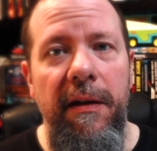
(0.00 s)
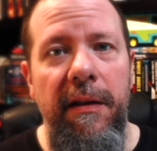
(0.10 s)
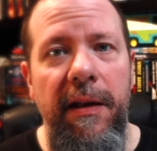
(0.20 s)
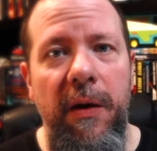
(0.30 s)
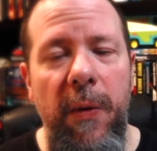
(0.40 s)

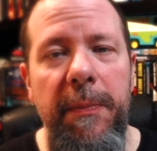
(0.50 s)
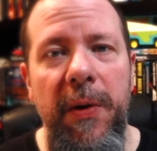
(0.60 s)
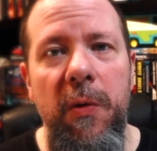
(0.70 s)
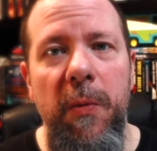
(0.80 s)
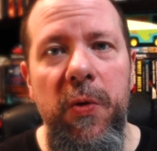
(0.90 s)
they wipe
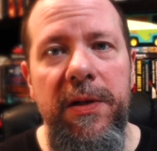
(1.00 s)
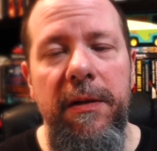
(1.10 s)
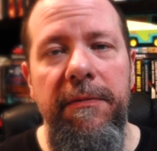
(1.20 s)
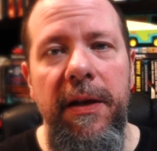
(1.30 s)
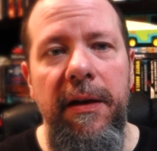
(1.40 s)
out most
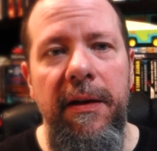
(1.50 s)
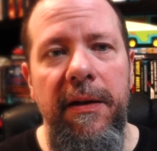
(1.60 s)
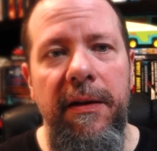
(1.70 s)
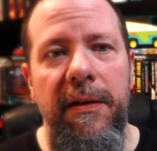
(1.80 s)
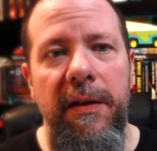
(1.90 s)
of
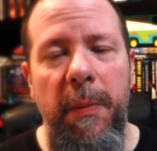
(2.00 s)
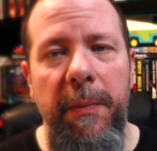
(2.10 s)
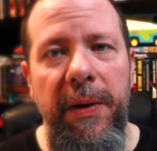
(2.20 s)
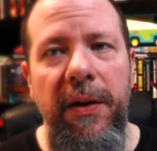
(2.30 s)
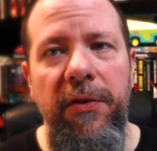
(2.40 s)
the
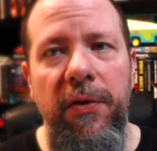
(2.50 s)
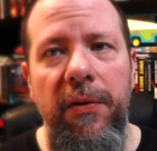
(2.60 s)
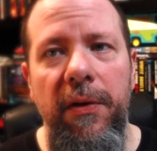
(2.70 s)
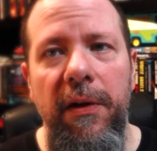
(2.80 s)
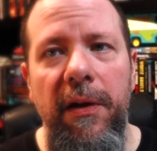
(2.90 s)
population.
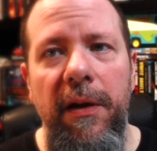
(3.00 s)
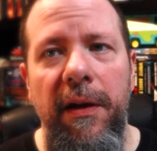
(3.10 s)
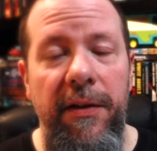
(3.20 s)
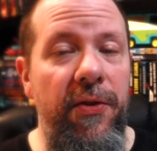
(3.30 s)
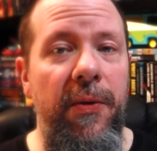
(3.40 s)

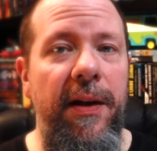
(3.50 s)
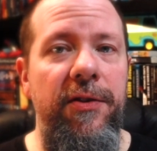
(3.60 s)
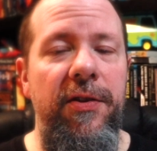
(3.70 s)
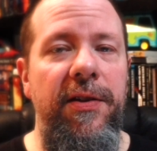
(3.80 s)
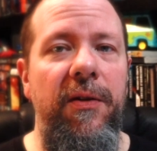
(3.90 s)
And so that
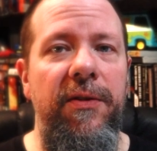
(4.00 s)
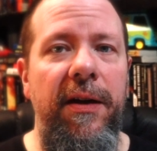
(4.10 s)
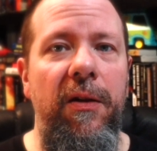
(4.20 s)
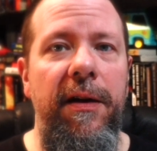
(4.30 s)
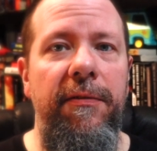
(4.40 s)
just sounds
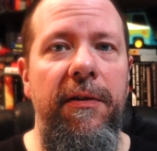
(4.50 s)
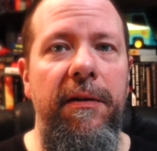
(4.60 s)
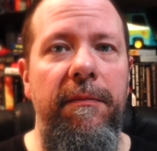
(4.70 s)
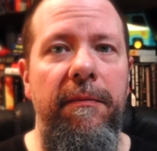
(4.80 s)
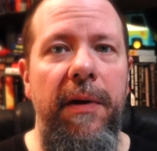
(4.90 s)
like a lot of
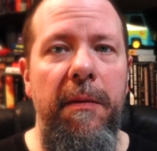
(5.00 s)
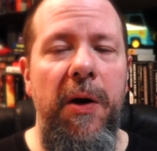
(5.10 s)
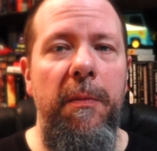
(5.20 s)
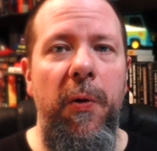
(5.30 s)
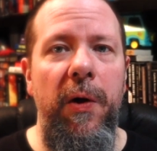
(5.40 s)
fun. I'm
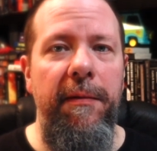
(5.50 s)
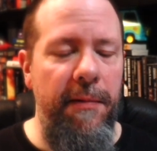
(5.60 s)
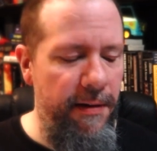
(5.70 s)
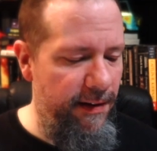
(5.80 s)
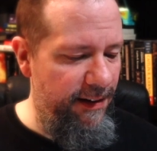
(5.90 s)
on board.
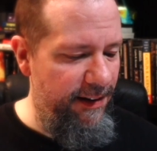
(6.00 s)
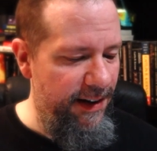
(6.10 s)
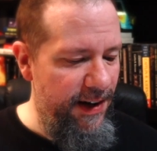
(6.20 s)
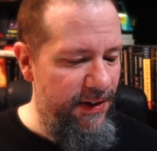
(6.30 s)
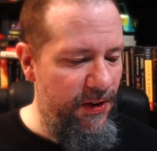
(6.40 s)

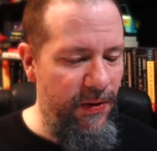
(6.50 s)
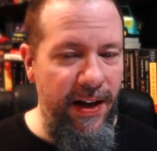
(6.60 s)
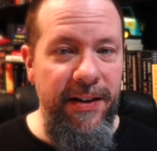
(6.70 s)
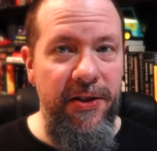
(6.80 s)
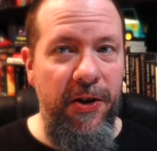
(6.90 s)
So
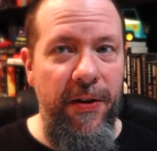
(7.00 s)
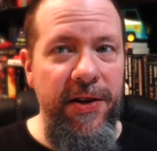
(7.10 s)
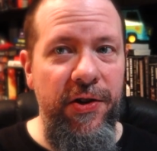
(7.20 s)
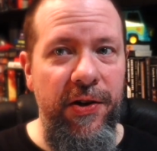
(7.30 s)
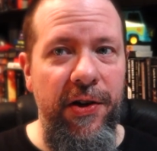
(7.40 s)
thanks to
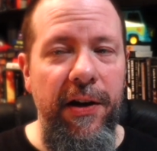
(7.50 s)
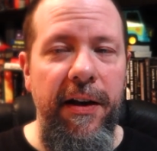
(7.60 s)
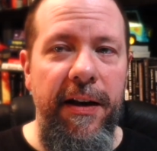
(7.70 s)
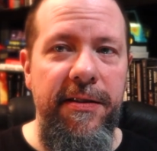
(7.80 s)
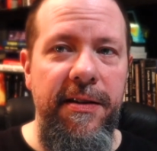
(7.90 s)
Creature.
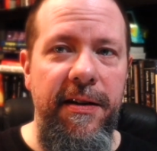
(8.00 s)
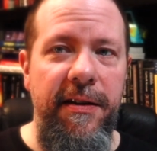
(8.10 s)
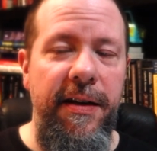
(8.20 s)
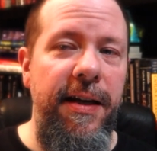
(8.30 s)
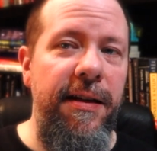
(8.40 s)

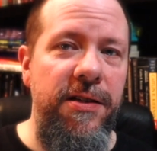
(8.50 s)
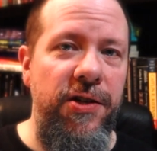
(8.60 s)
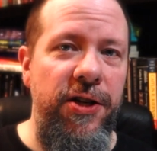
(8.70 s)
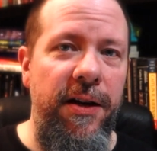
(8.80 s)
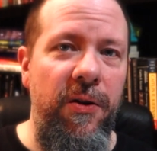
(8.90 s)
He has a
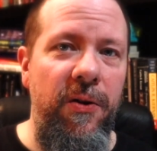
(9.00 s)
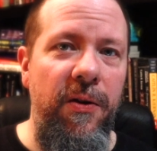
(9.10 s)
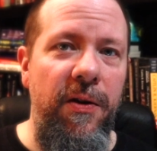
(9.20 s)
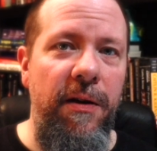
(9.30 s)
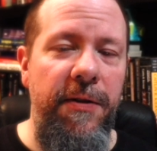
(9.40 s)
channel
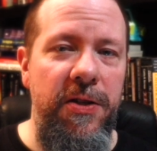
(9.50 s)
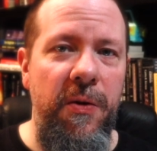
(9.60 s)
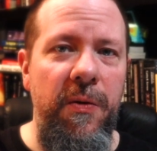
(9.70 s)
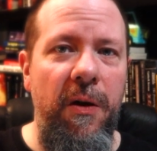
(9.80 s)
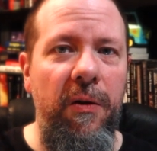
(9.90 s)
of his
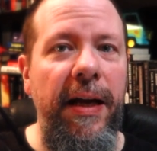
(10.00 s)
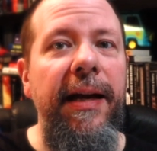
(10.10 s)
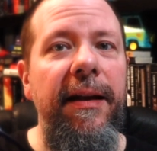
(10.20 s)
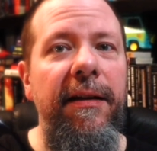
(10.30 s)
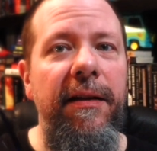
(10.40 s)
own. I'll
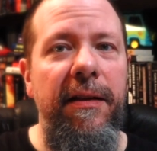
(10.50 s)
link it